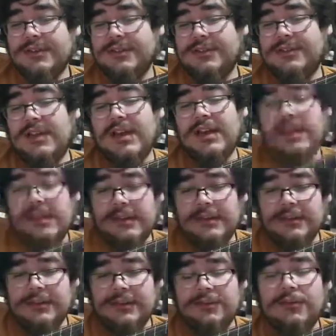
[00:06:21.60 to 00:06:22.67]
Stay
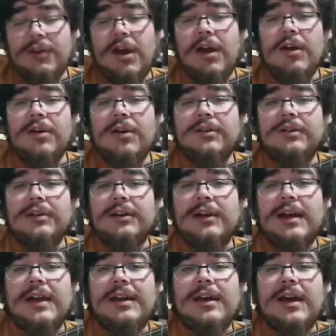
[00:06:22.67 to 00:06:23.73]
strong
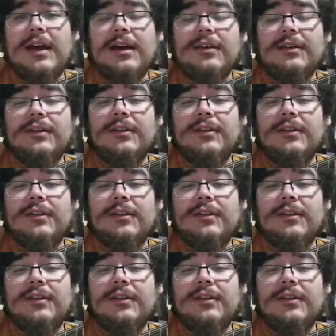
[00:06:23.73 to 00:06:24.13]
and on.